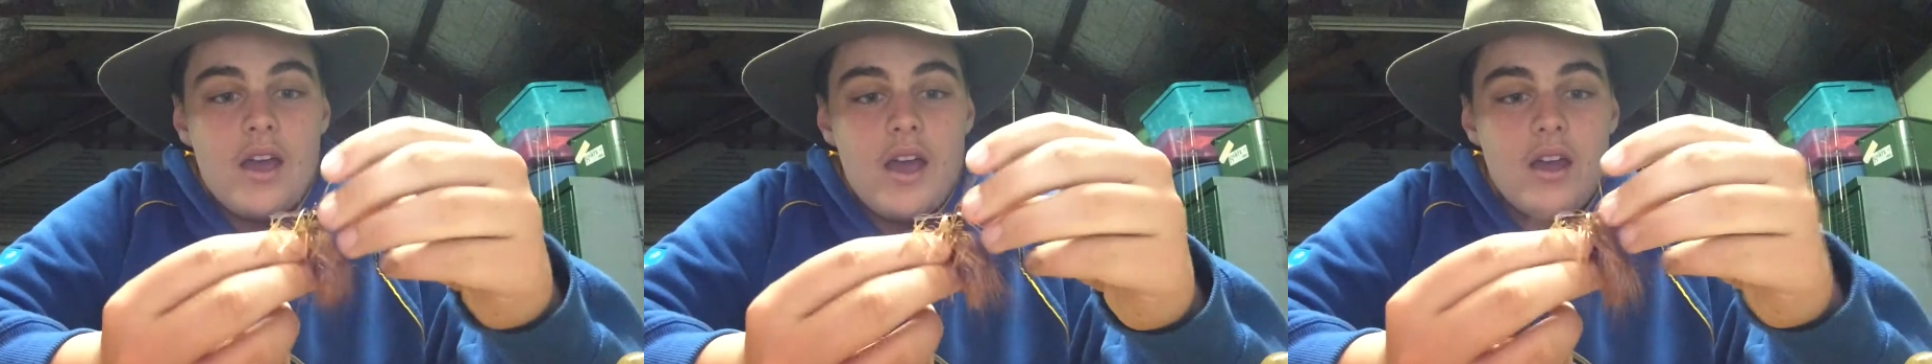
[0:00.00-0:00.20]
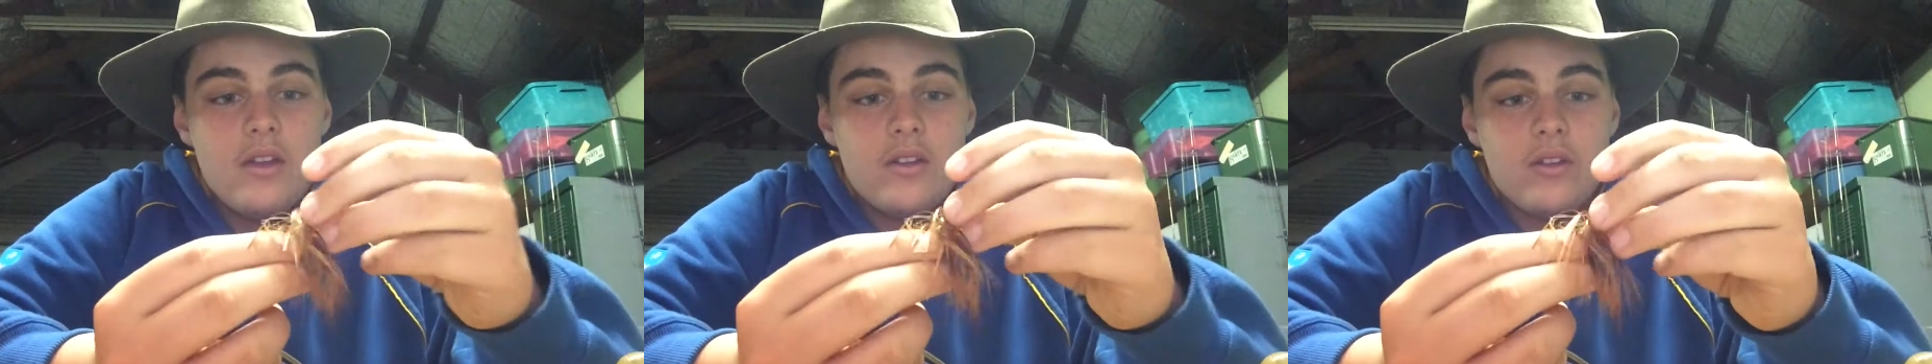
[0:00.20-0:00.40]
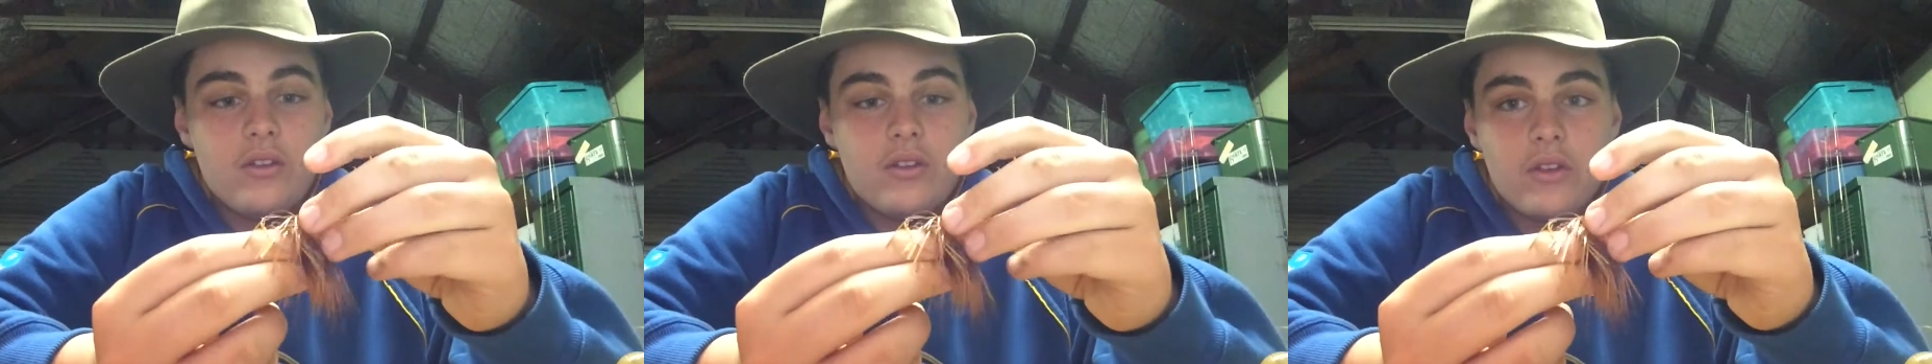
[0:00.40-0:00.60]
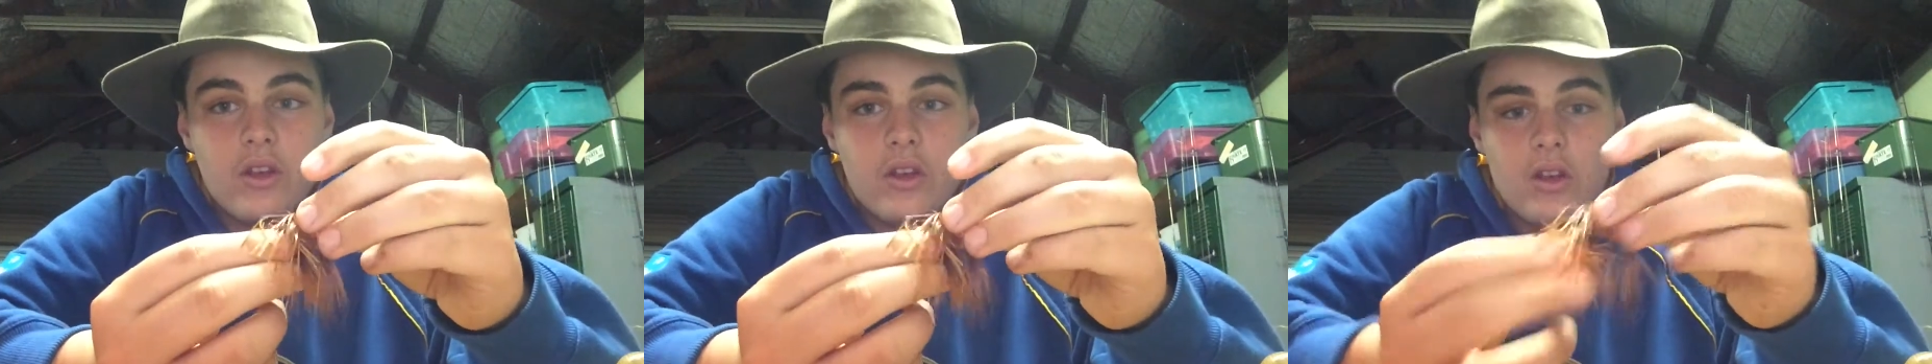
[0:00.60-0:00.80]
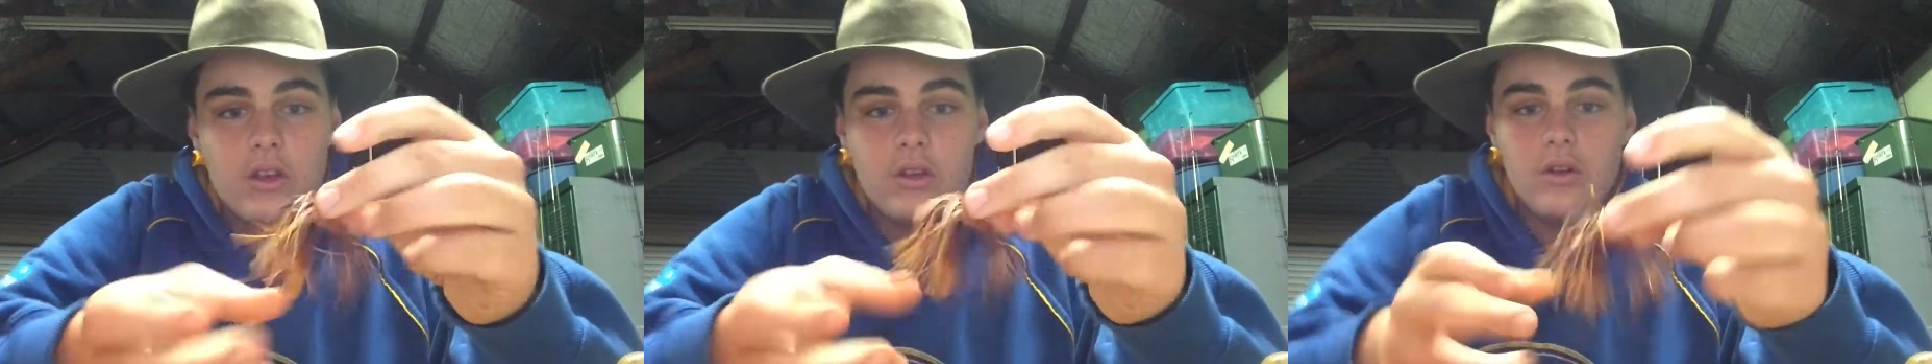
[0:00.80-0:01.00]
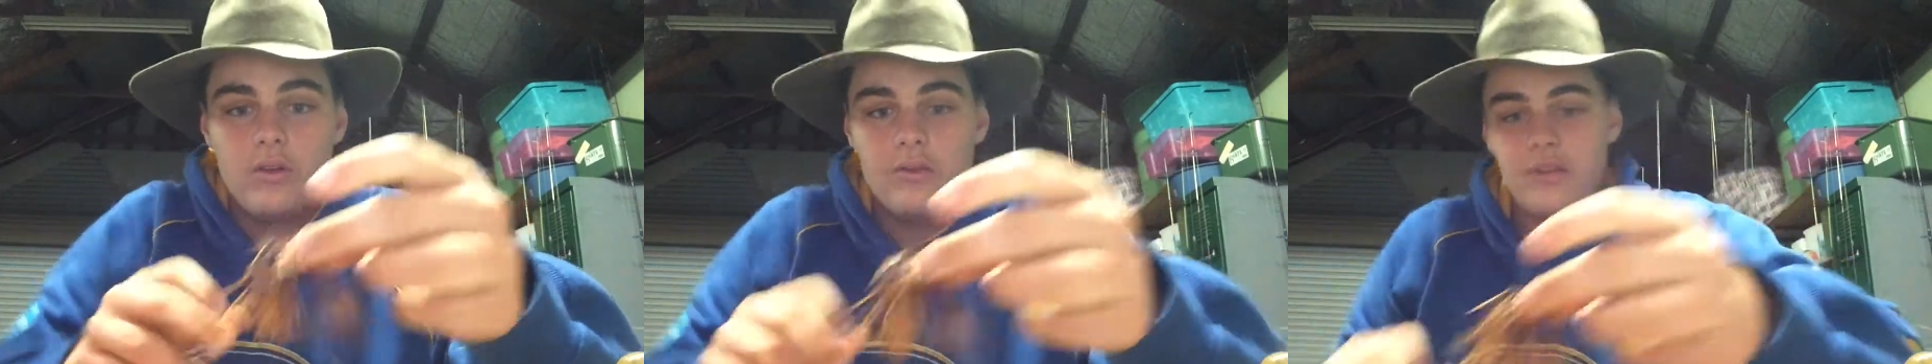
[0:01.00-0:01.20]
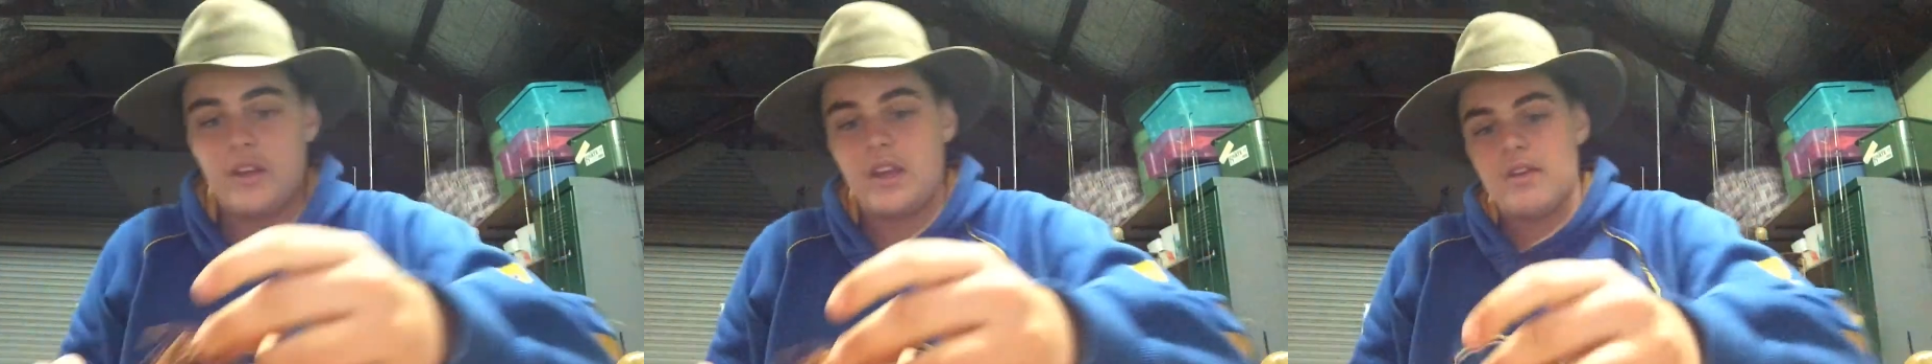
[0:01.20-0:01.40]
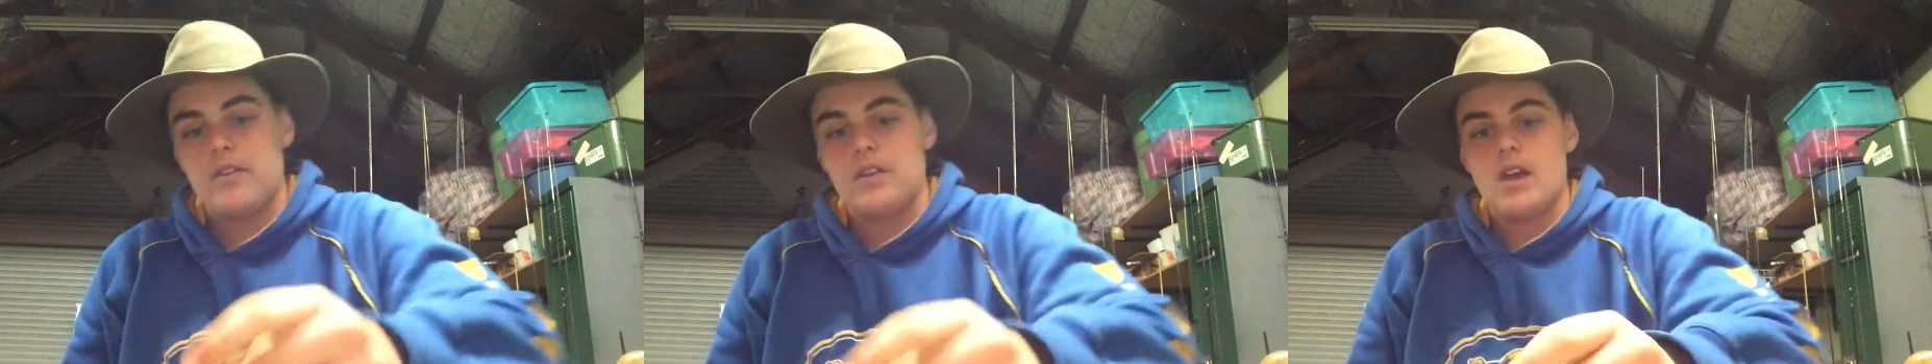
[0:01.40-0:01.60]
And it's also good for getting